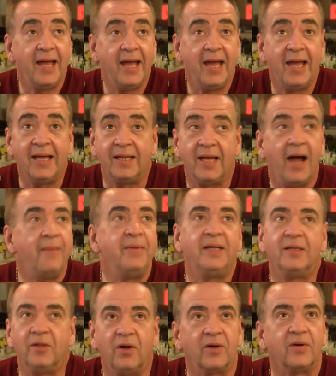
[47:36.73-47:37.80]

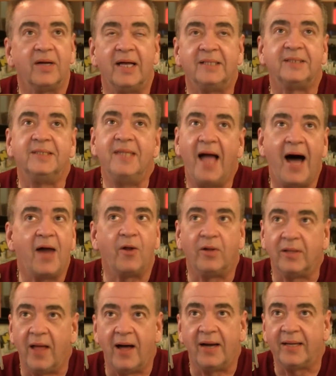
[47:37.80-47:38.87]
Look, it's not
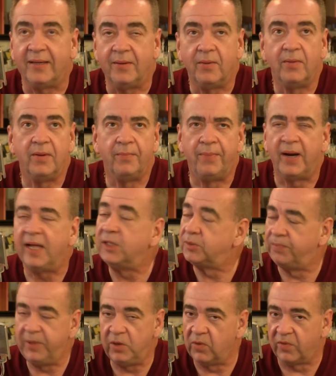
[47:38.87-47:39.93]
Alani, but it's
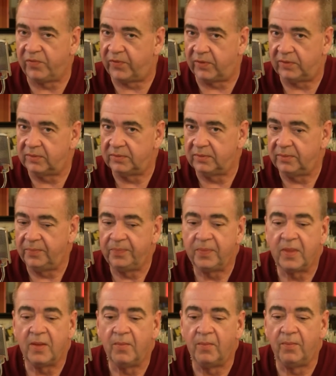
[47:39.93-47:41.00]
beautiful.
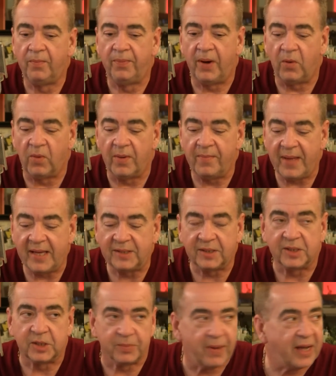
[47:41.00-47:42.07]
But what makes
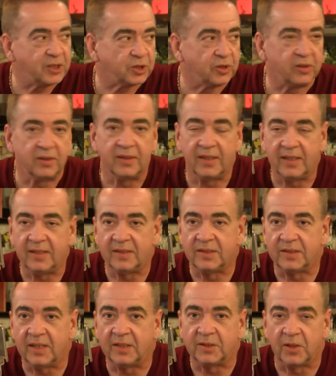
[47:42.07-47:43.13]
it special
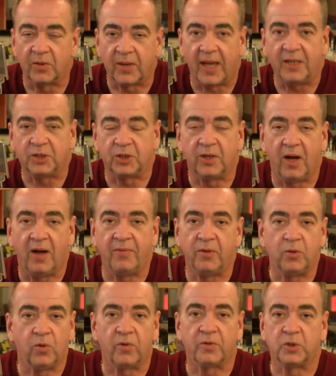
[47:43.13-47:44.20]
is its location on
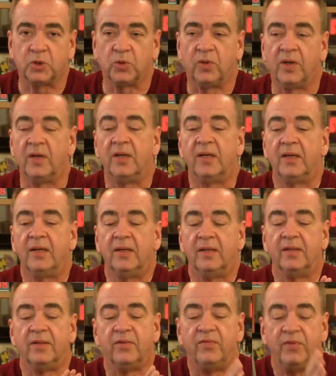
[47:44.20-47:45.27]
the North Shore,
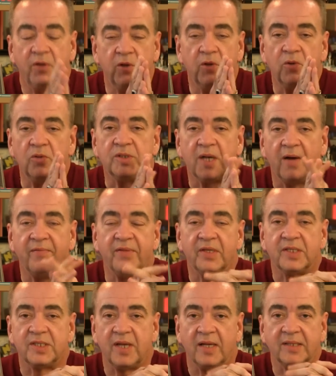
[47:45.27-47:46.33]
the views of the
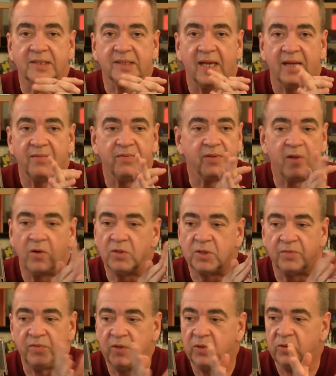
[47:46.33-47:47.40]
sunset. For those
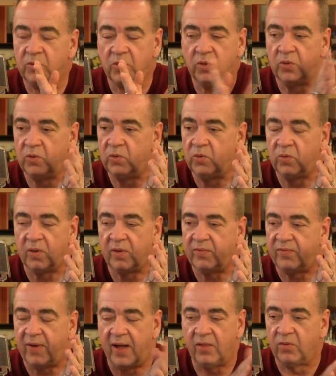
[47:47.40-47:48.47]
of you who were
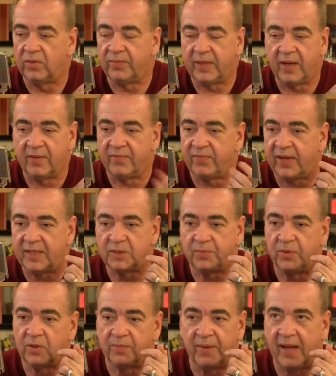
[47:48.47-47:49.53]
following me on
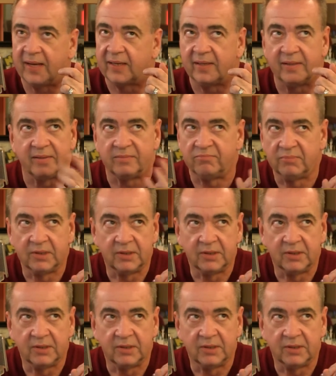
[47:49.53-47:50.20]
Facebook back in